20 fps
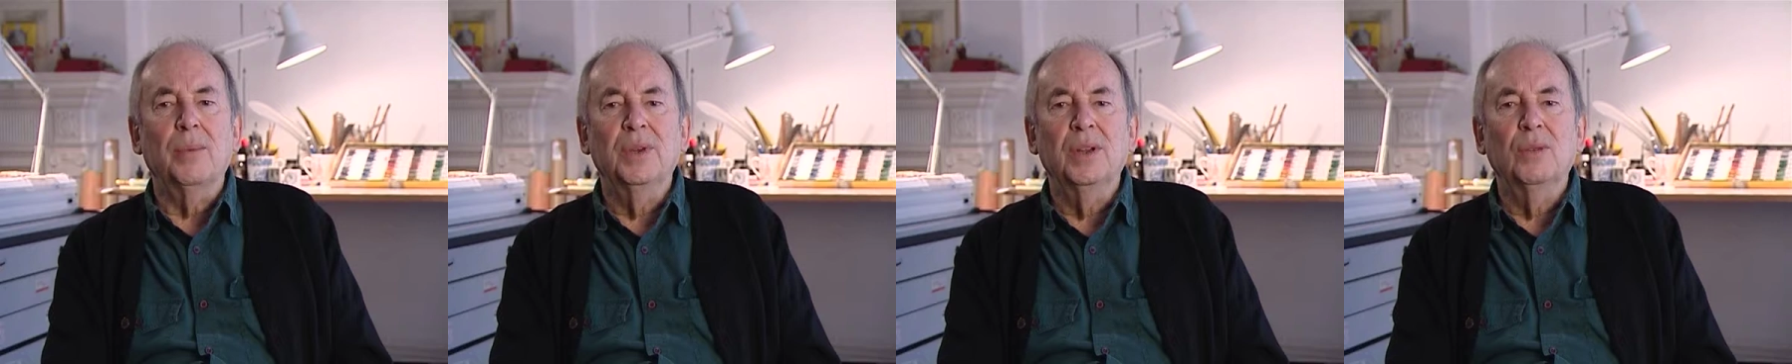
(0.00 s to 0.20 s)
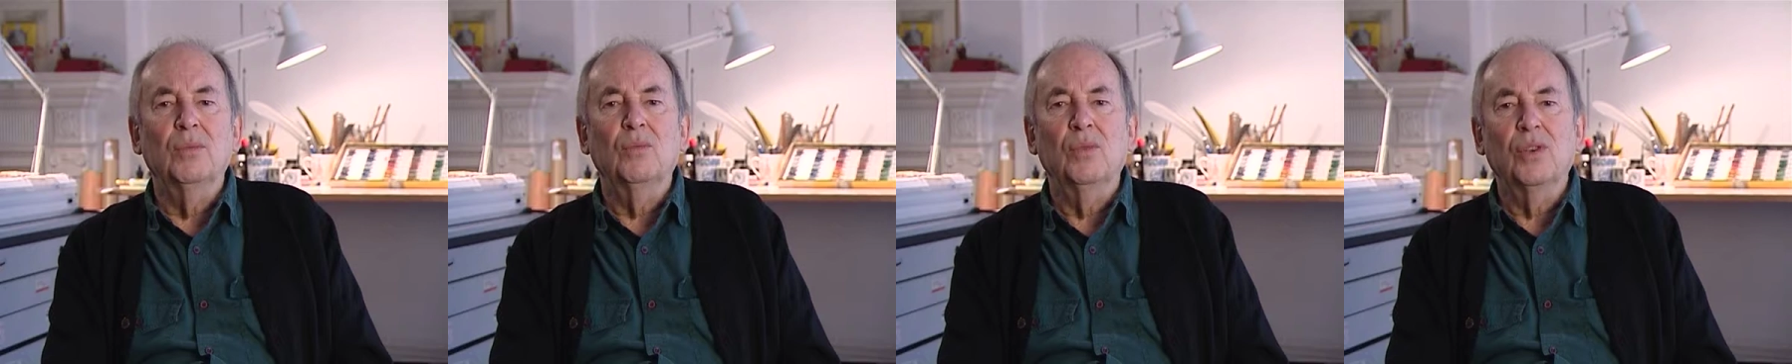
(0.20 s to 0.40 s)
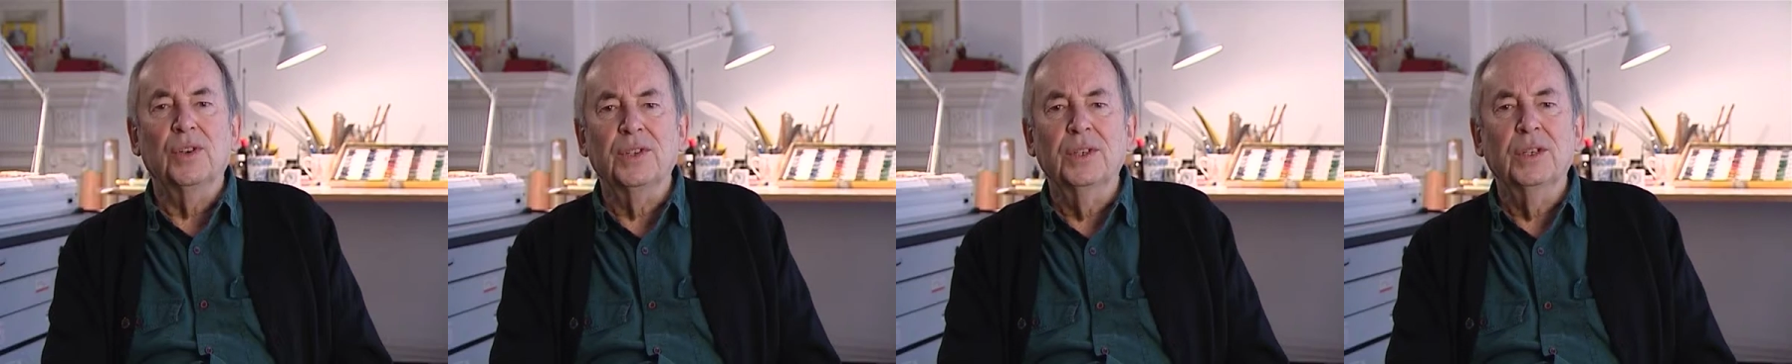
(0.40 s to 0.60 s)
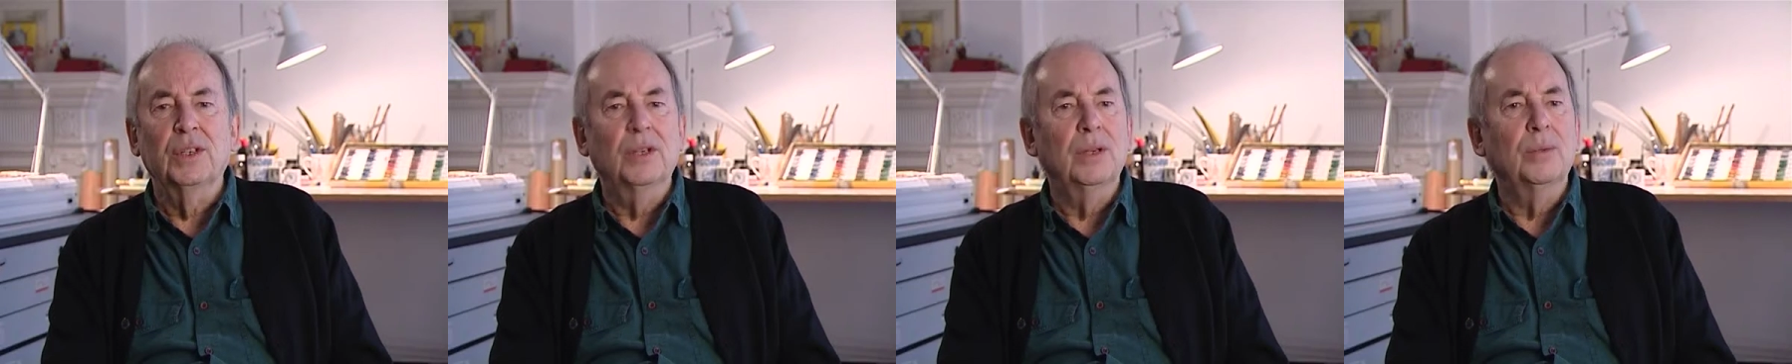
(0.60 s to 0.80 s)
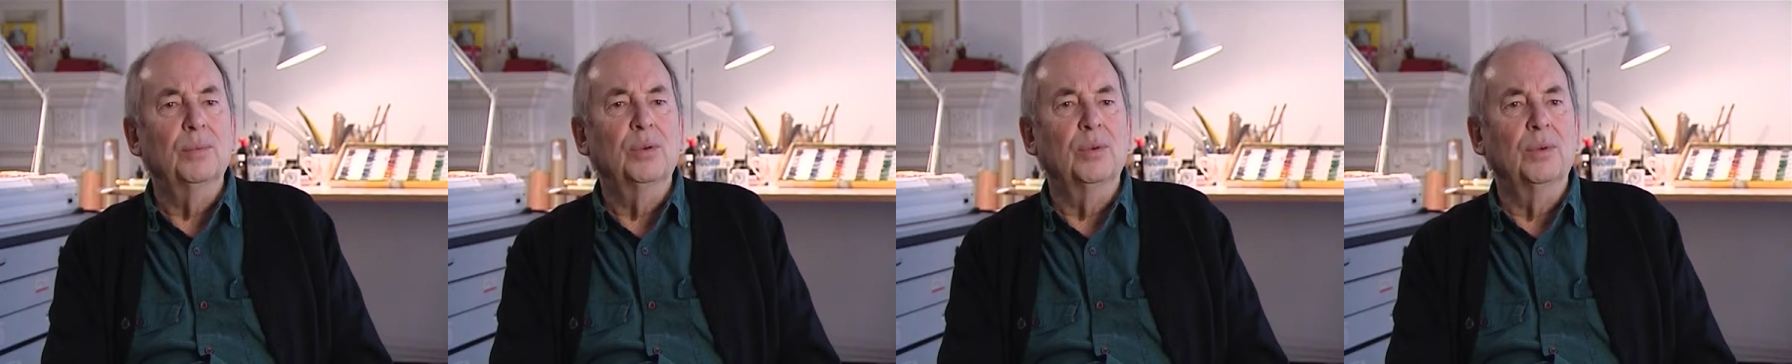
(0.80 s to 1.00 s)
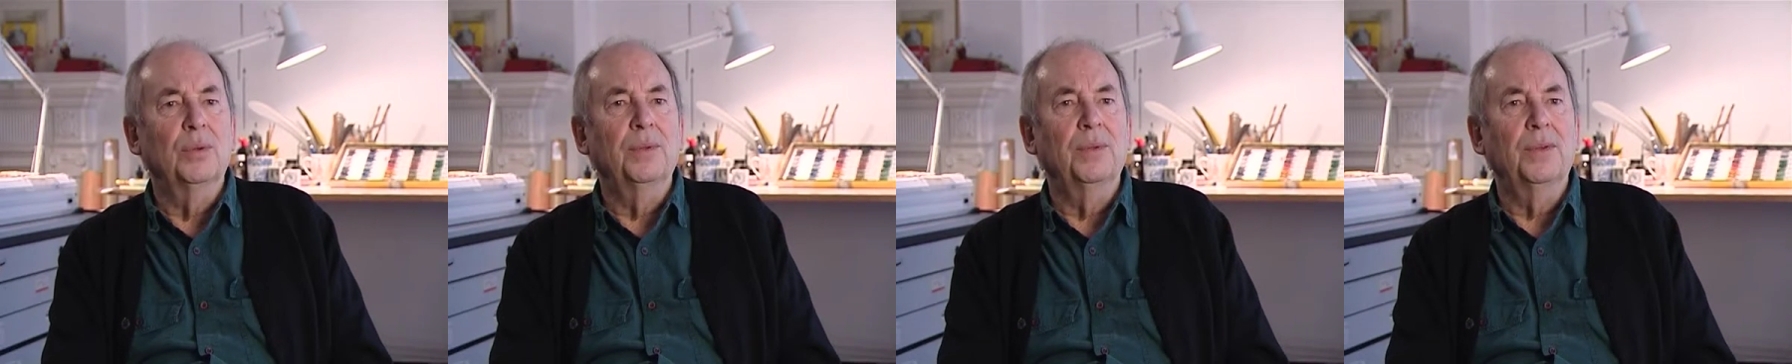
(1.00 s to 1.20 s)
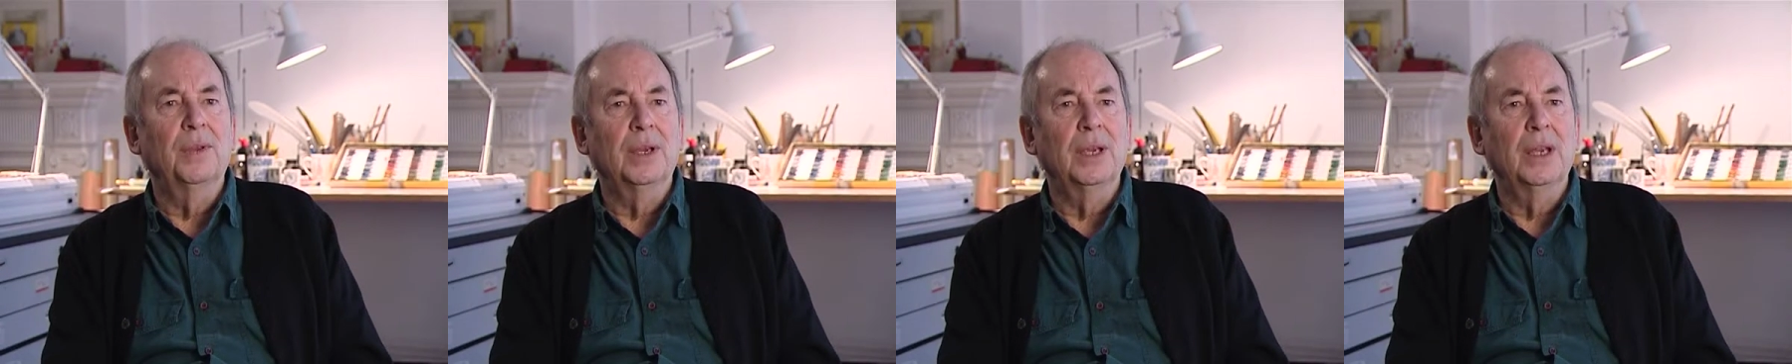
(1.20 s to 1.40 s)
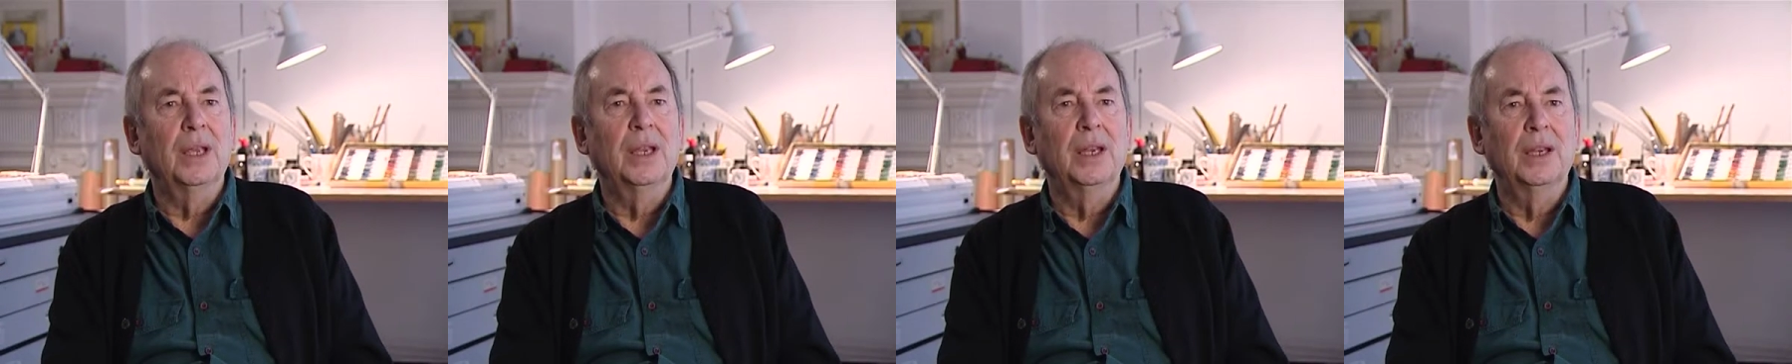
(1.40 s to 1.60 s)
I mean, it wasn't an important
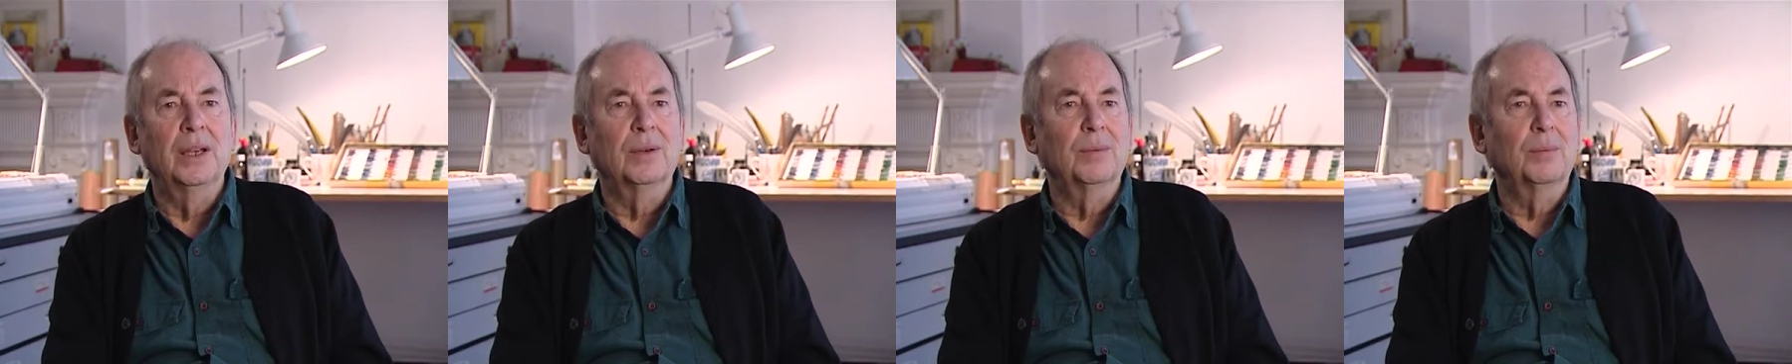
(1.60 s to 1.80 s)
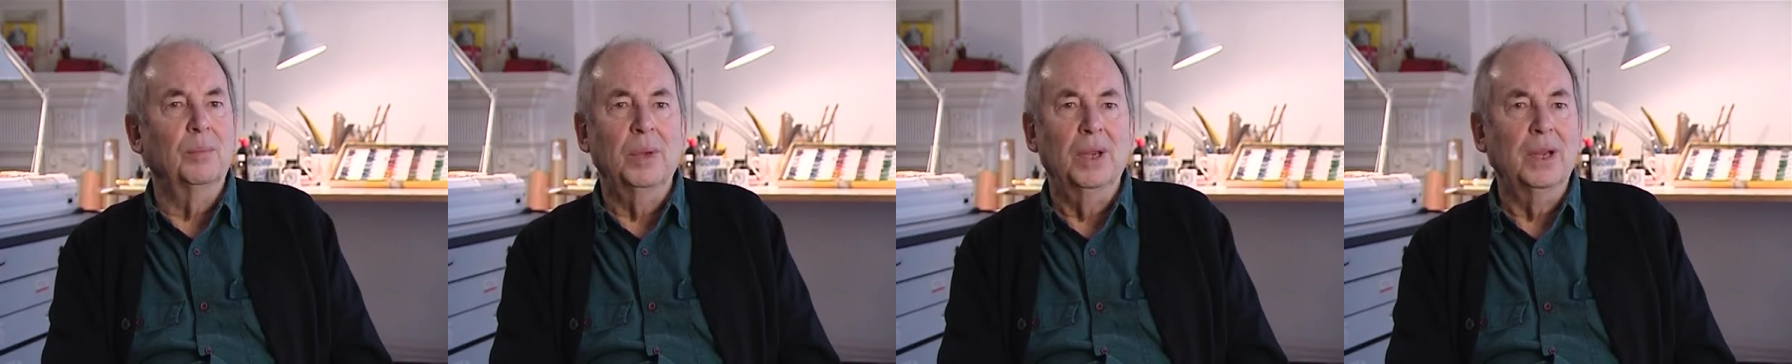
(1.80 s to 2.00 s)
thing in a